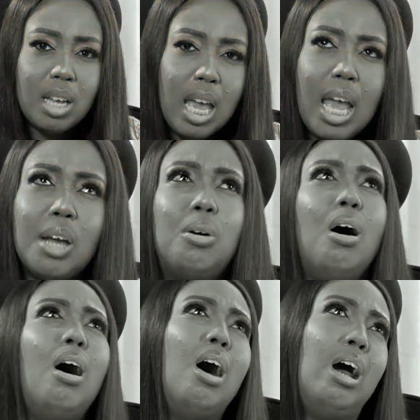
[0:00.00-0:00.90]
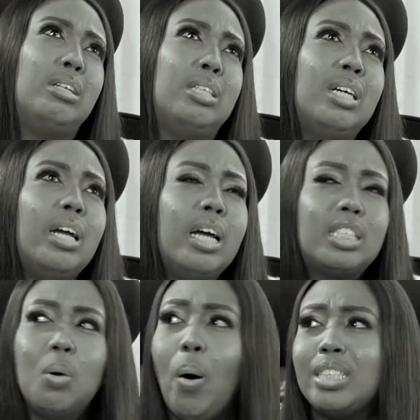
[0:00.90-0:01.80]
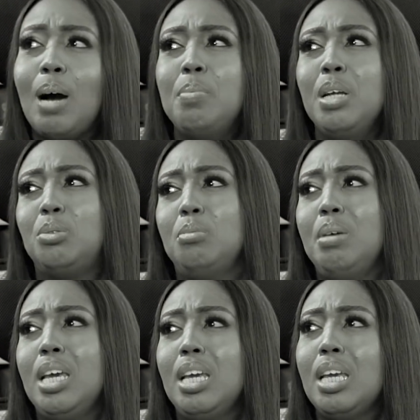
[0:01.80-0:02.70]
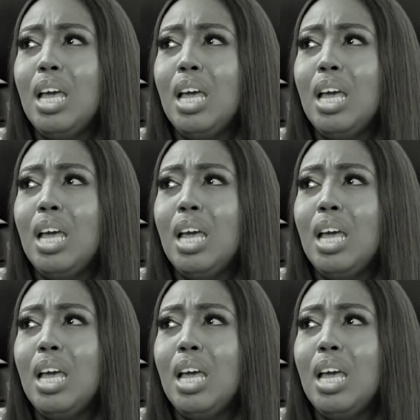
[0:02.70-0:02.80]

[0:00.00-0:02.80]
Hey, God, see what's happening to me.